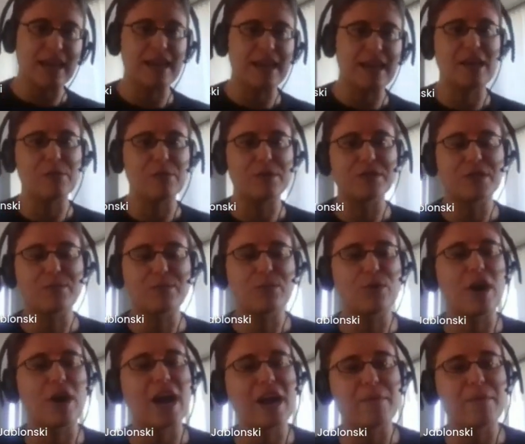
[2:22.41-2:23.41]
and I was the
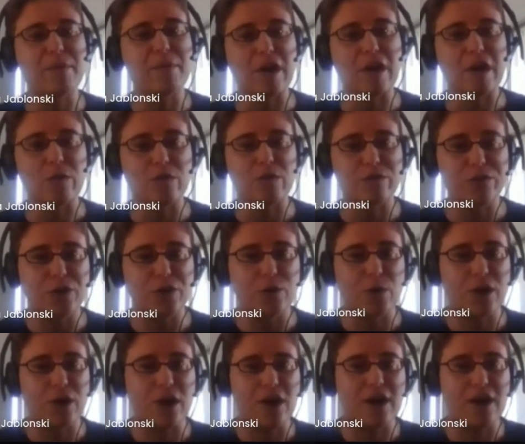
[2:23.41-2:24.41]
primary
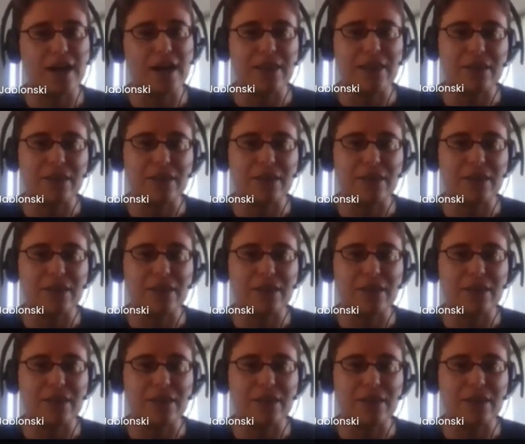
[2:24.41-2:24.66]
reviewer on